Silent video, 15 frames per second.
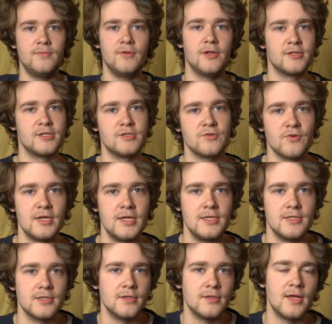lots of
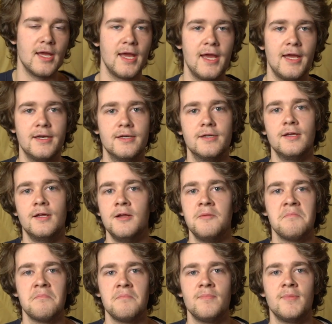trees and
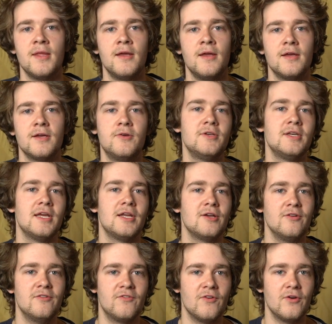couldn't get a
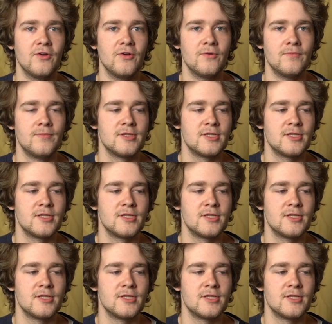good photo.